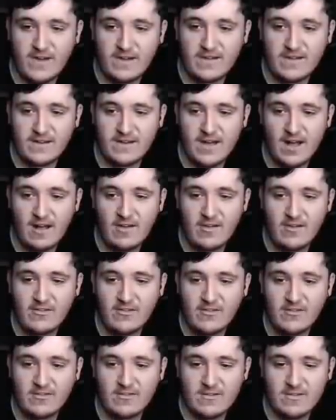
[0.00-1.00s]
the fuck did? Oh,
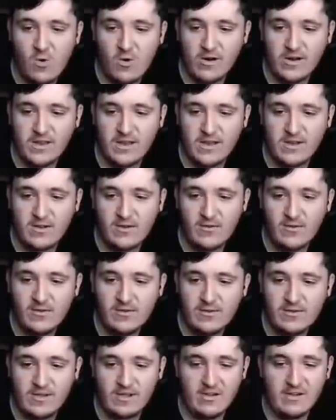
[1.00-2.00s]
there's. Who are you?
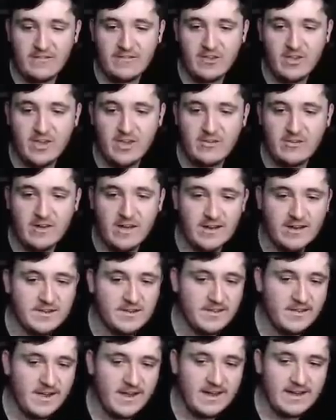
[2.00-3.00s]
Kind of looks cute, not
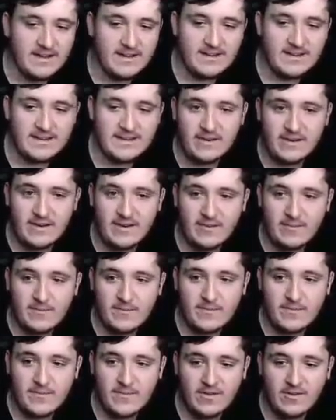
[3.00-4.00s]
gonna lie. I don't
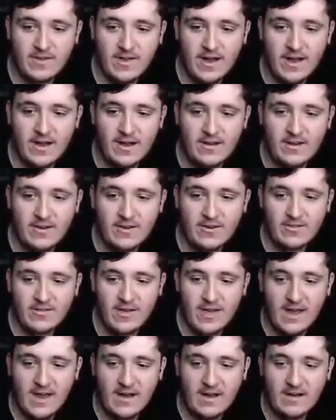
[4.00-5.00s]
know. So you're there. You're
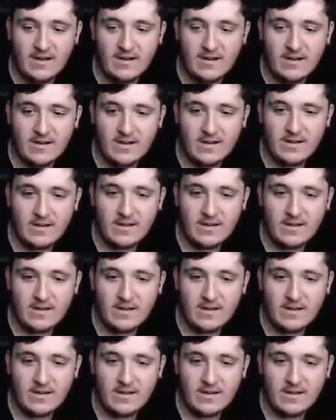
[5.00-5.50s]
there.